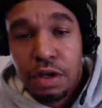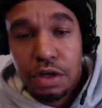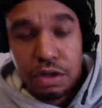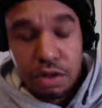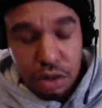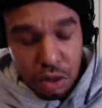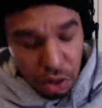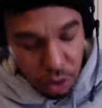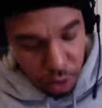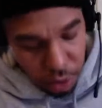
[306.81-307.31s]

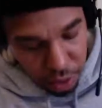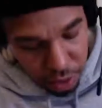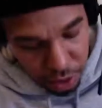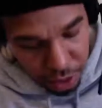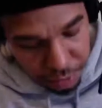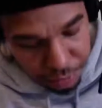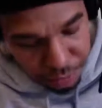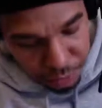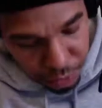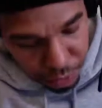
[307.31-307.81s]

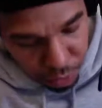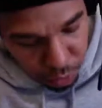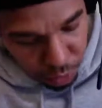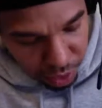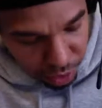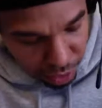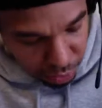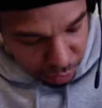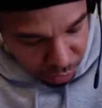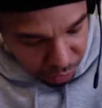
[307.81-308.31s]
So we
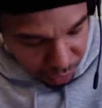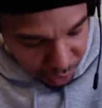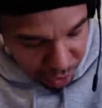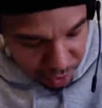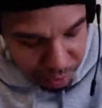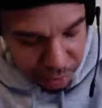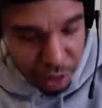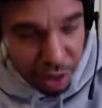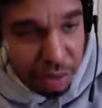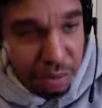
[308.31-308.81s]
at the
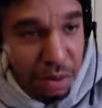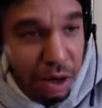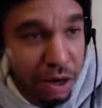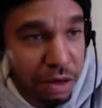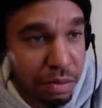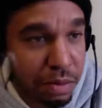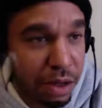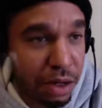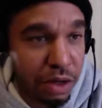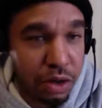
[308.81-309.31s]
5 minute
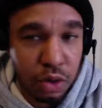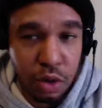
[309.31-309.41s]
mark, man.